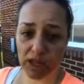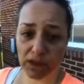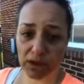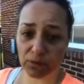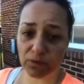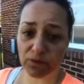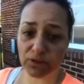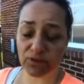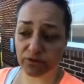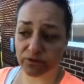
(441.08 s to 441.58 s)

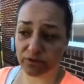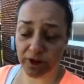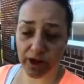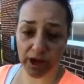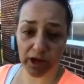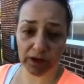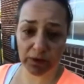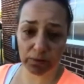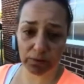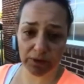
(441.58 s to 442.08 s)
he was
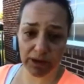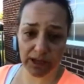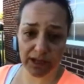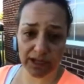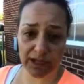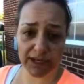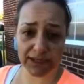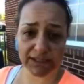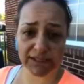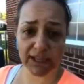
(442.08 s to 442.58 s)
very
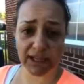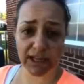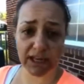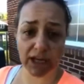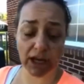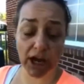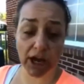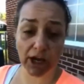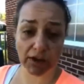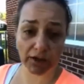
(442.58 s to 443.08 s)
weak. He said
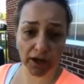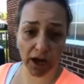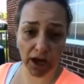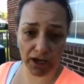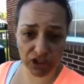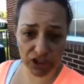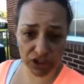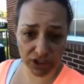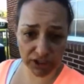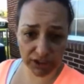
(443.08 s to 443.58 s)
he got
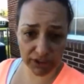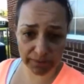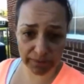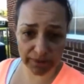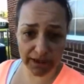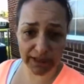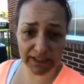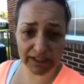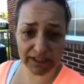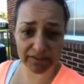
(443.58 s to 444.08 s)
nauseous
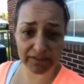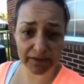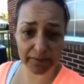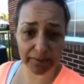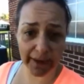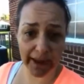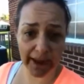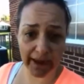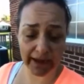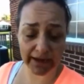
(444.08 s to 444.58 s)
because of the
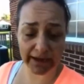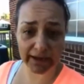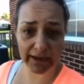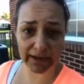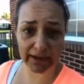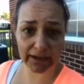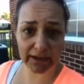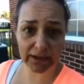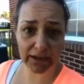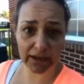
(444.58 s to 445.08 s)
pain.
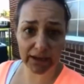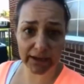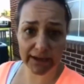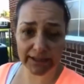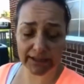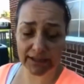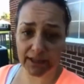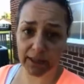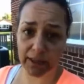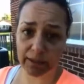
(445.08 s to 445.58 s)

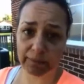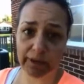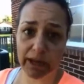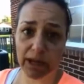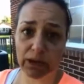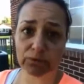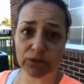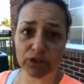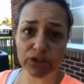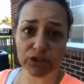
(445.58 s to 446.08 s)
He said the
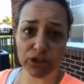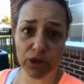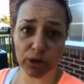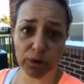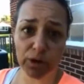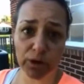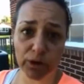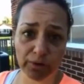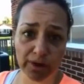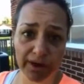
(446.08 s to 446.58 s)
pain was
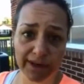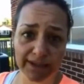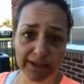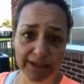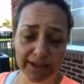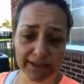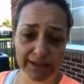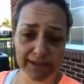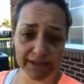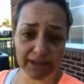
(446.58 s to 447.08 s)
so
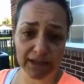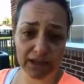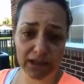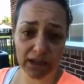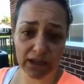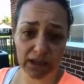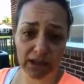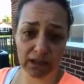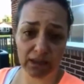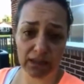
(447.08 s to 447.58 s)
horrendous.
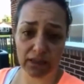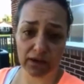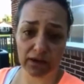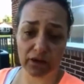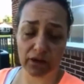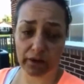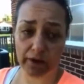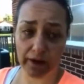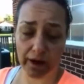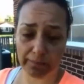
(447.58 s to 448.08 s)
The
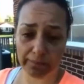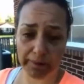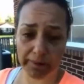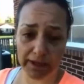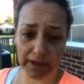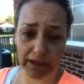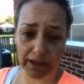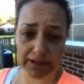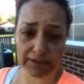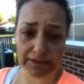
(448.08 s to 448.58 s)

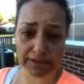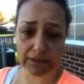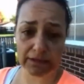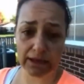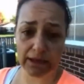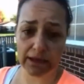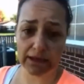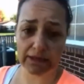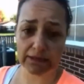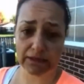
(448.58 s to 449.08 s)
cramping in his
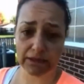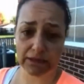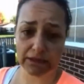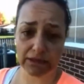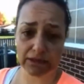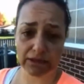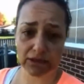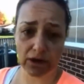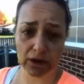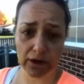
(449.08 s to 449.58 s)
legs and
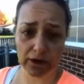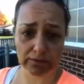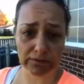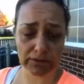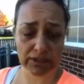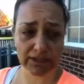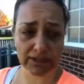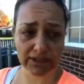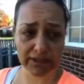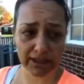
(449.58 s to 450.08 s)
his
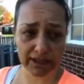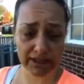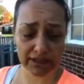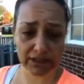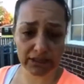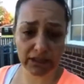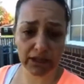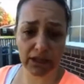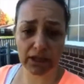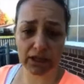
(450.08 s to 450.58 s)
arms. He said
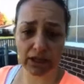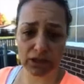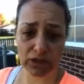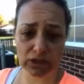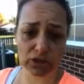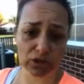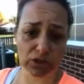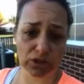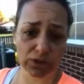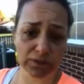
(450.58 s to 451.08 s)
his,
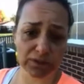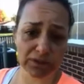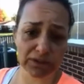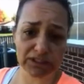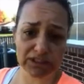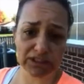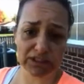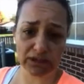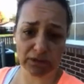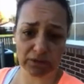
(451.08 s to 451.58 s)
his shoulder
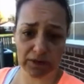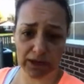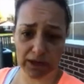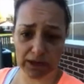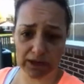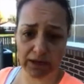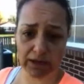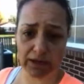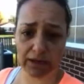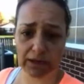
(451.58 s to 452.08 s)
was
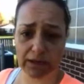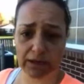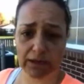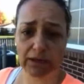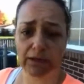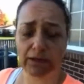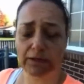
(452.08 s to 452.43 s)
dislocated.